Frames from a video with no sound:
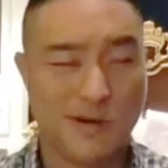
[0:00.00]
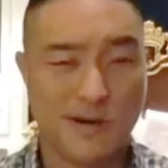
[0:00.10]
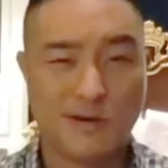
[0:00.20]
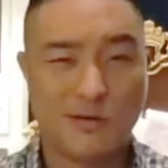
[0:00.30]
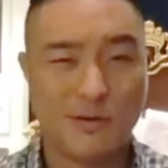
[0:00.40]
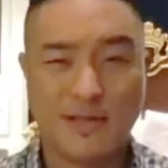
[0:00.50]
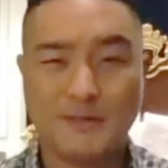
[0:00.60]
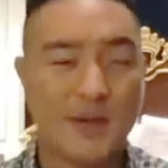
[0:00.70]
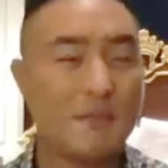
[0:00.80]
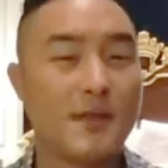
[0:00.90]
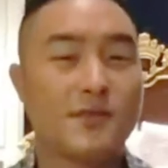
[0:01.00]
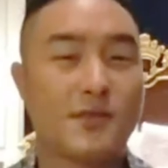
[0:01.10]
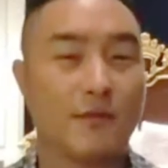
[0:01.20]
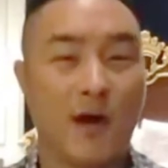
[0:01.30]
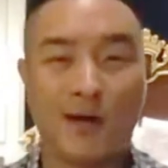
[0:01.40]
today, tomorrow,
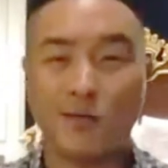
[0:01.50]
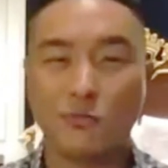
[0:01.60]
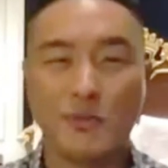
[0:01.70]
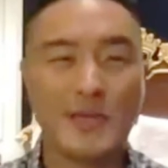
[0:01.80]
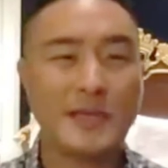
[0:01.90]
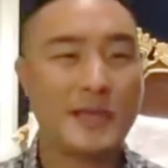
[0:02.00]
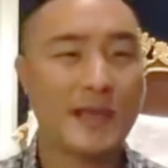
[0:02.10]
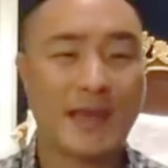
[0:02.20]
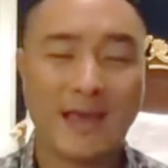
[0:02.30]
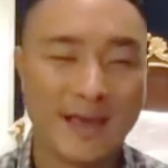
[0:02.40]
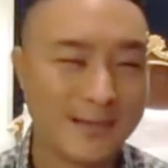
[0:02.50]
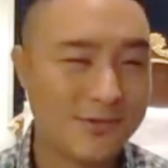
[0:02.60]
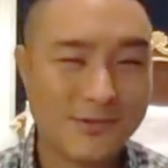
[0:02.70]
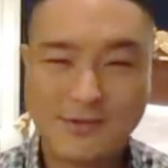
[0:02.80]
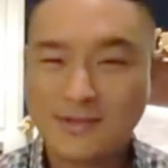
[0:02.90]
even in midst of
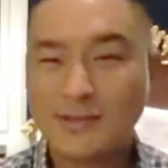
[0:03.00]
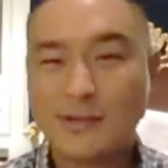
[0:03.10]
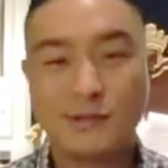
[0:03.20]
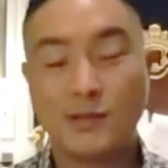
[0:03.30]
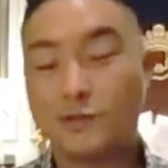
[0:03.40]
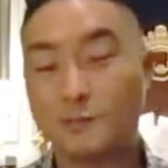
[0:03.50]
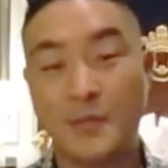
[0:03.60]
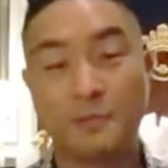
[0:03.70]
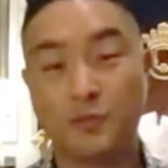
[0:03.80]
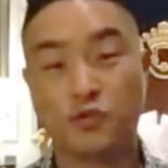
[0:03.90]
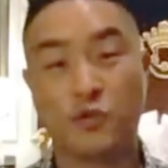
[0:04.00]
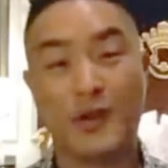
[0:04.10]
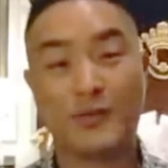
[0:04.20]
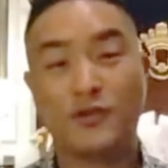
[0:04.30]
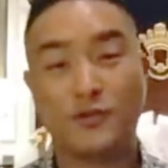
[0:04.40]
Halloween and these
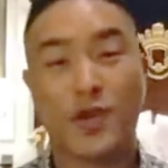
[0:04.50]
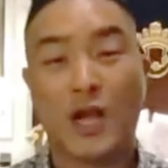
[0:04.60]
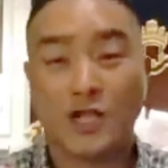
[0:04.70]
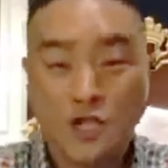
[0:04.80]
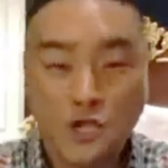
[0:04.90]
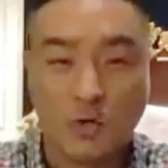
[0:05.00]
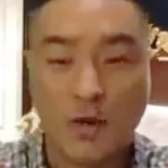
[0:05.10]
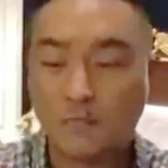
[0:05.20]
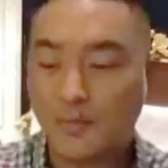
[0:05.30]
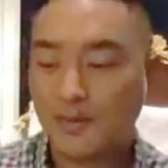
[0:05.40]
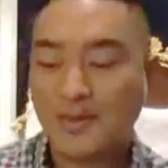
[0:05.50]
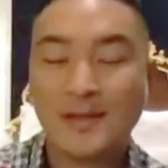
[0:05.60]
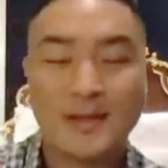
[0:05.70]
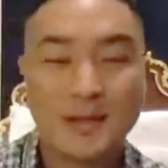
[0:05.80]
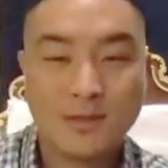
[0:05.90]
people trying to conjure
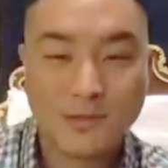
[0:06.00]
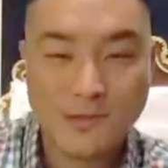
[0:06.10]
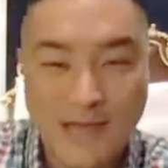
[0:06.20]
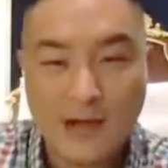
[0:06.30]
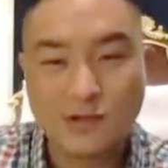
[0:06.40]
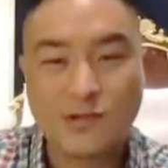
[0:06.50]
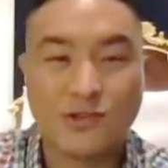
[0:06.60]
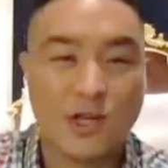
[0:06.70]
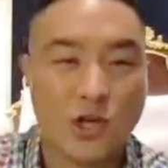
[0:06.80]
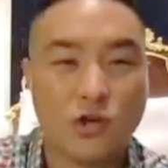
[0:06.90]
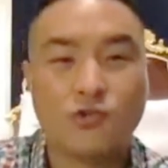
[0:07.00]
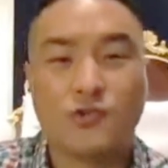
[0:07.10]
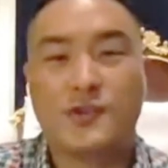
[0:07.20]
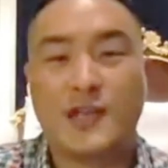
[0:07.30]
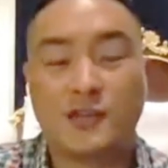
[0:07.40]
up
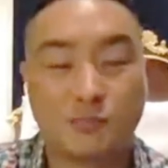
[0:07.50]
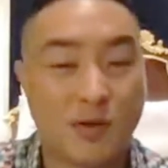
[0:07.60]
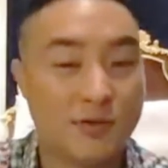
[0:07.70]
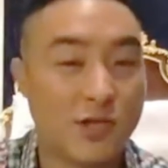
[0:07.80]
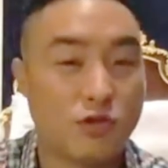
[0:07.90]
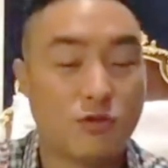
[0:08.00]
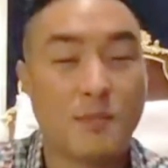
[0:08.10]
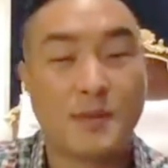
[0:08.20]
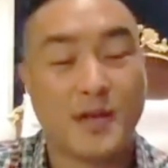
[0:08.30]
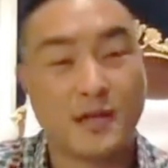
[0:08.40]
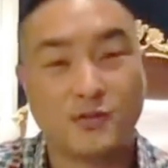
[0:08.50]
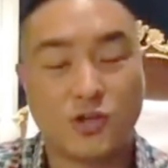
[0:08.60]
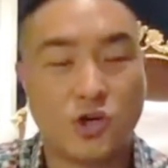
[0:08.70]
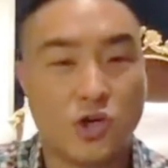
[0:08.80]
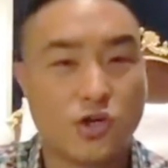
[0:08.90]
seances and curses against President
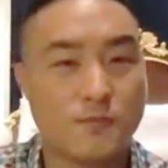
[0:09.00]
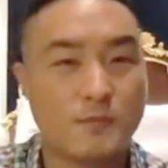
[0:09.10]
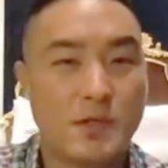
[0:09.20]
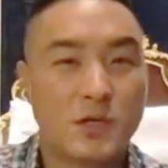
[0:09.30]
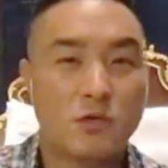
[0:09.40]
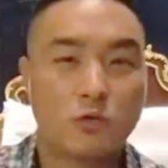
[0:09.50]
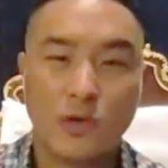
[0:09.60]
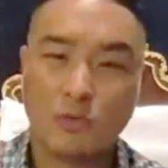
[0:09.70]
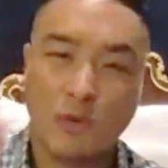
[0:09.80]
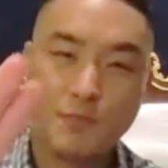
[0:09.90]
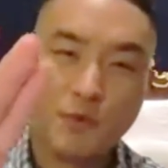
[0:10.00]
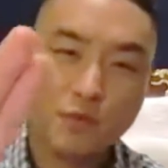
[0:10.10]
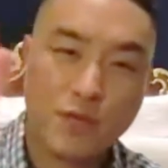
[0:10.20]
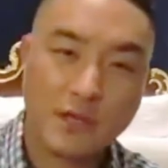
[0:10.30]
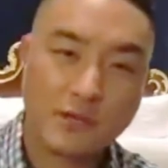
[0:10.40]
Trump and against the church,
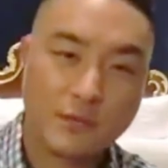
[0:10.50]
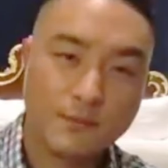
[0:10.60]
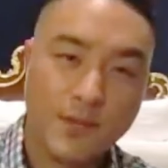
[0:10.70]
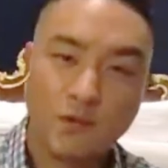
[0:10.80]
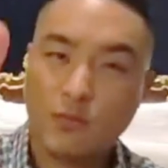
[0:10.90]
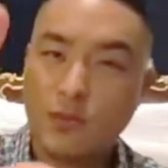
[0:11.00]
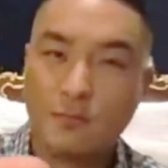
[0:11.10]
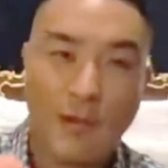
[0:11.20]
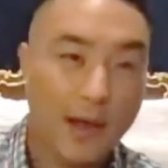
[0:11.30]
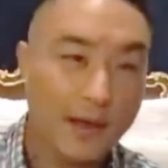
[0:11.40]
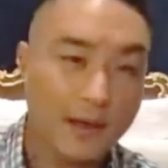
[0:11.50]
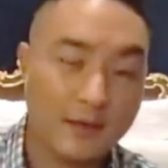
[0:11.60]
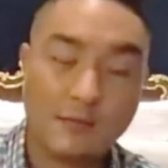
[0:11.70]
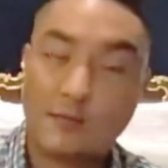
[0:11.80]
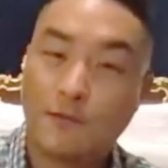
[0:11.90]
we rebuke it. We
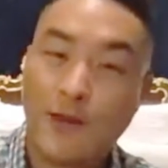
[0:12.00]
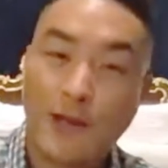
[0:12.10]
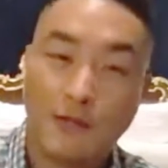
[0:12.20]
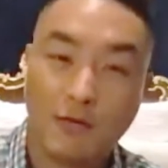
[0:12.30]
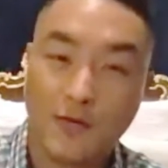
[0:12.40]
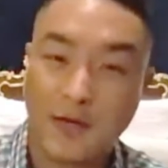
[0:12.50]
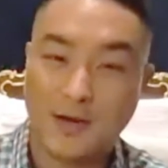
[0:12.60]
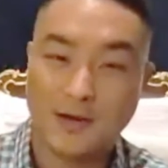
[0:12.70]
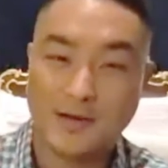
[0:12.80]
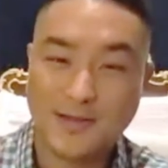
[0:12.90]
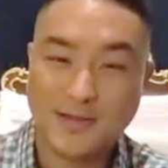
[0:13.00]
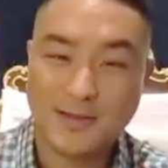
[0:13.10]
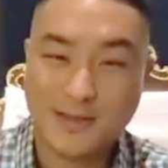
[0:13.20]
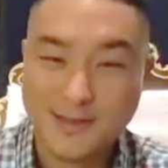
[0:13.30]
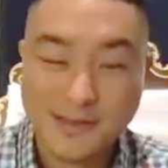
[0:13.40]
bind it. Fire of
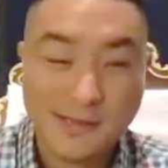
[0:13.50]
God.